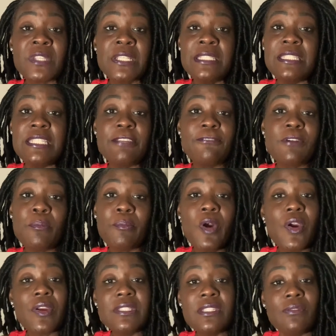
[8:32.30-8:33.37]
different
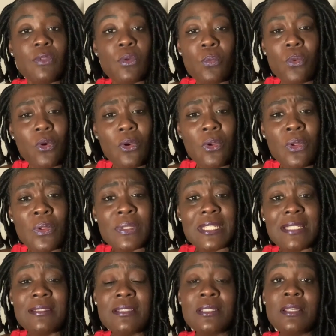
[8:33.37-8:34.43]
parts of the world,
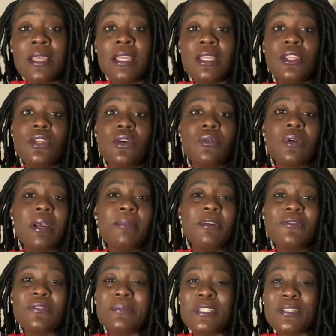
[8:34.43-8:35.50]
and, you know, coming
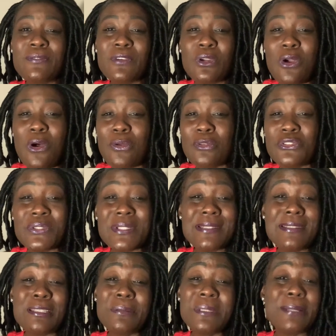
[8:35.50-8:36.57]
from different cultures, and
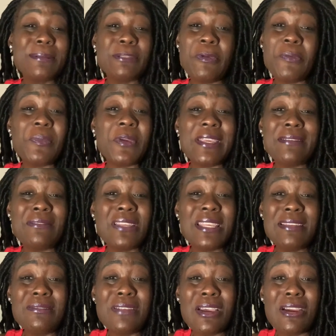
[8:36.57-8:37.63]
sometimes people can
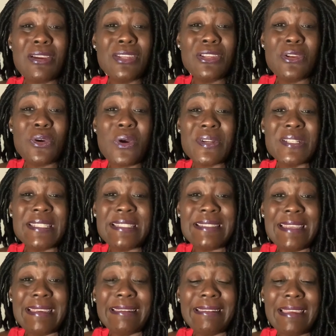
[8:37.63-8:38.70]
you know, are
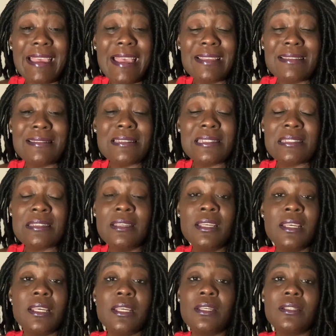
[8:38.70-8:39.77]
sick, and
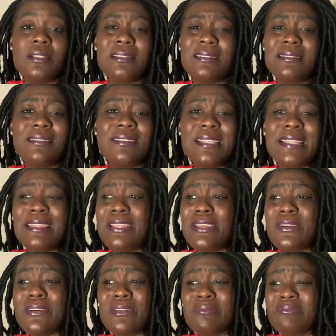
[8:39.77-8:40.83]
then
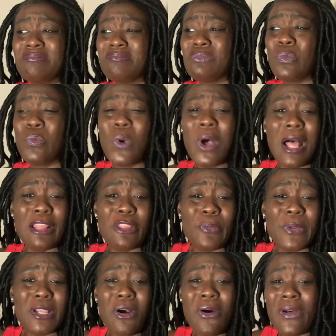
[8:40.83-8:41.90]
they're
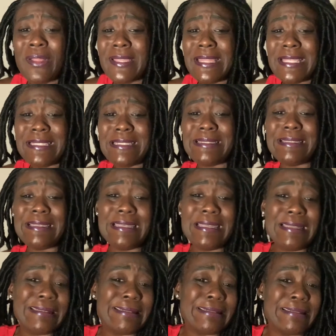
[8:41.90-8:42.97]
wallowing all in the
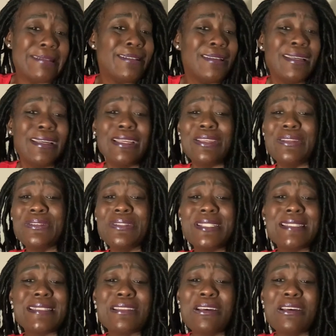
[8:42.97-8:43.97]
seed, and, you know, just